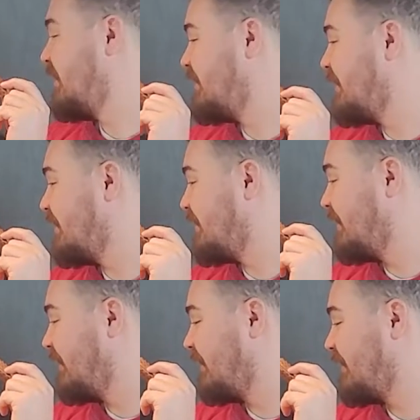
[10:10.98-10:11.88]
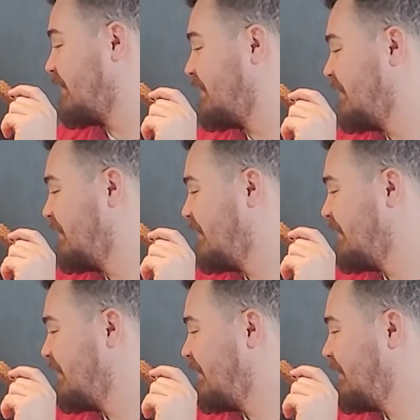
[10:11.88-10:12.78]

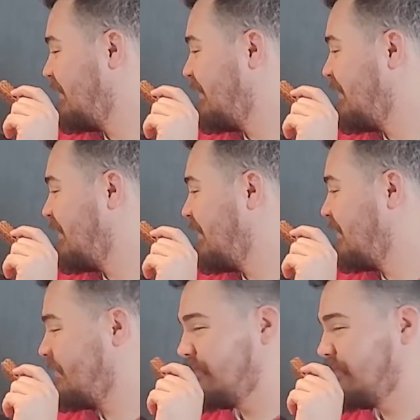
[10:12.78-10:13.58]
(silent)